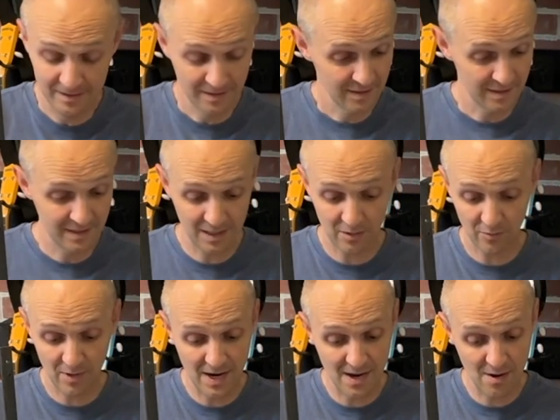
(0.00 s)
Stick
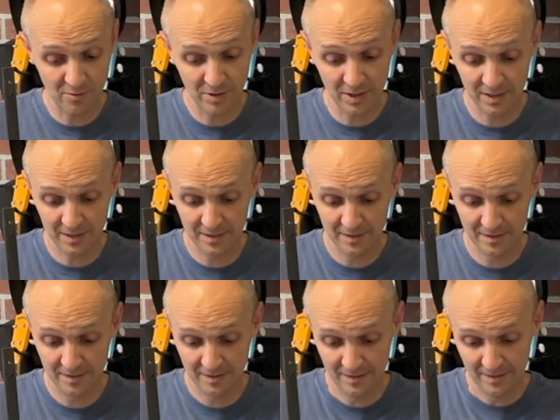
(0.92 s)
around,
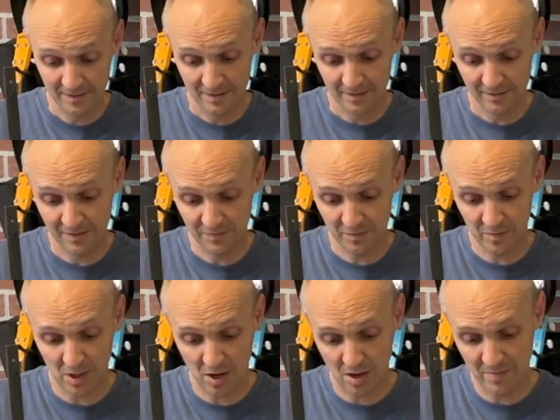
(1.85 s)
leave some
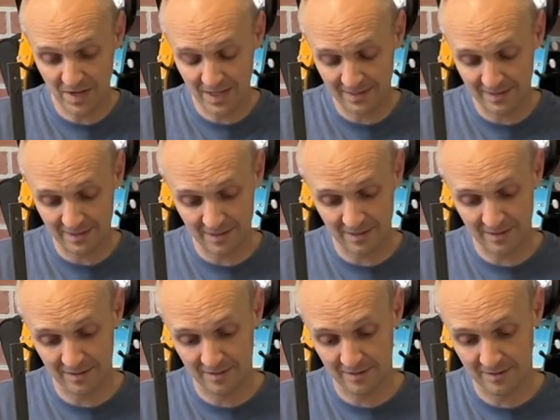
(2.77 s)
comments,
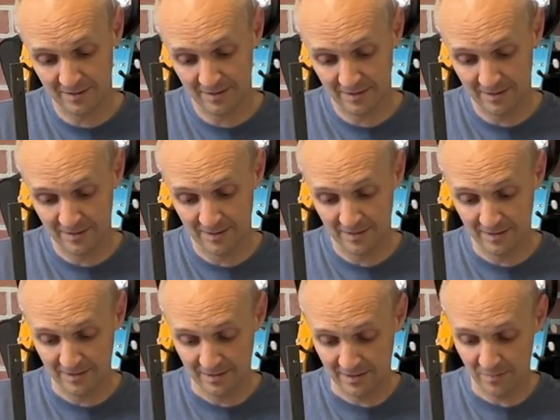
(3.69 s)

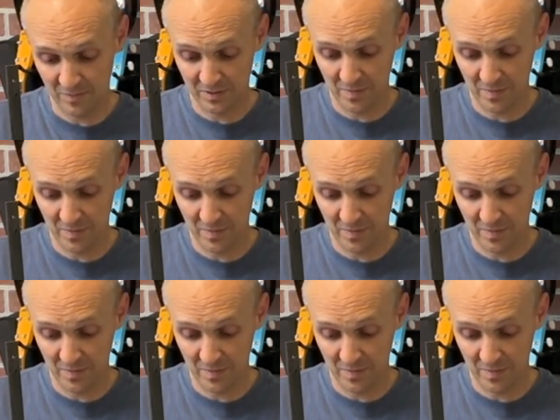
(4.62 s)
give me some